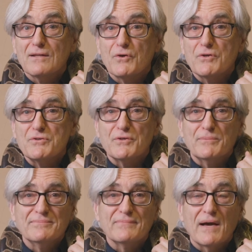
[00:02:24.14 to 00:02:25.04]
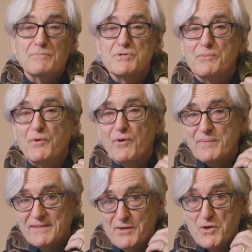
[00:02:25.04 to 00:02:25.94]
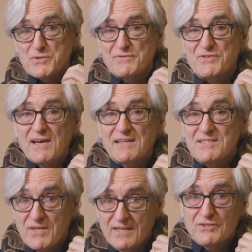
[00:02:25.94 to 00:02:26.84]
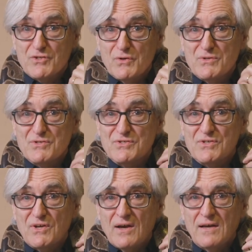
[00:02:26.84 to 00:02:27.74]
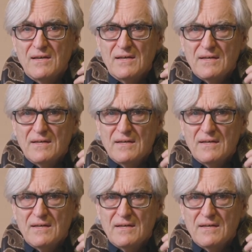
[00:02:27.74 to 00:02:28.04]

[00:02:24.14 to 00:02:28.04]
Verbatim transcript: Hello YouTube, I'm Jim Gorman, the host of Science Take, the show you just saw.